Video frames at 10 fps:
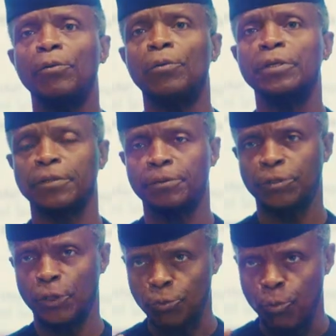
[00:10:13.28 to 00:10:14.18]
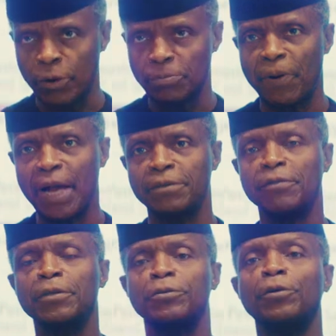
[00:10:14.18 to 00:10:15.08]
was just one part
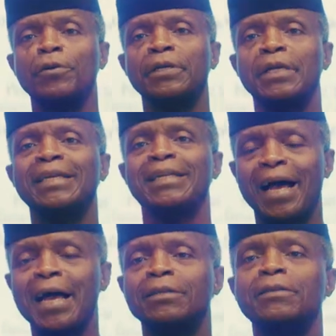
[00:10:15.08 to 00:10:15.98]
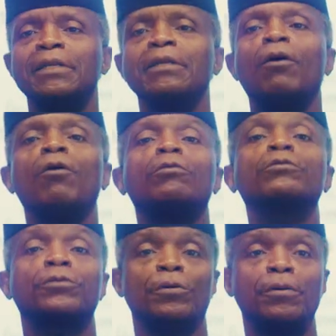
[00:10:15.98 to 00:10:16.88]
of the story. It actually
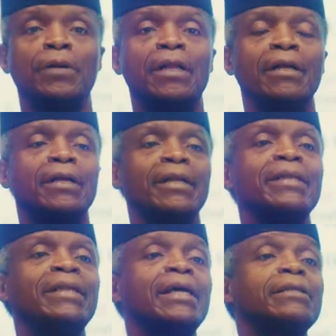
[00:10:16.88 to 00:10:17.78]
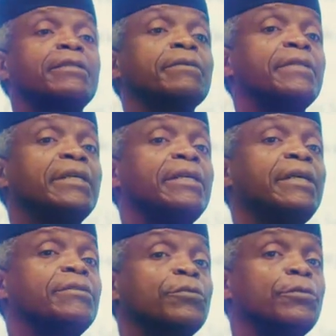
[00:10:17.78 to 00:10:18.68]
also led to
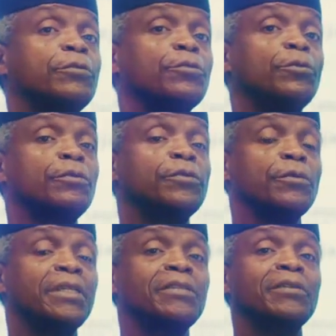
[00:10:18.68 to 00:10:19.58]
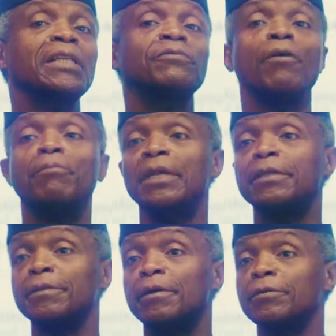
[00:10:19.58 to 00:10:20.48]
the
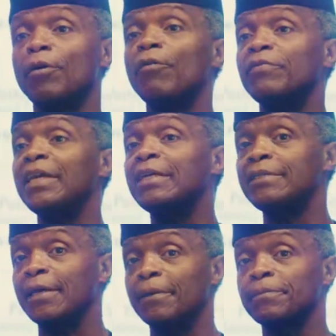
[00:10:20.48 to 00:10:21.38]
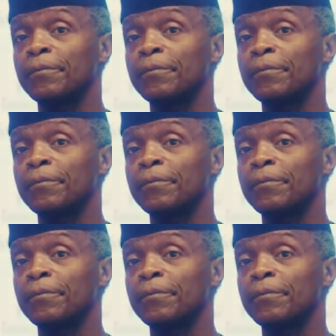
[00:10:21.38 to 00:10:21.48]
transformation of Asia.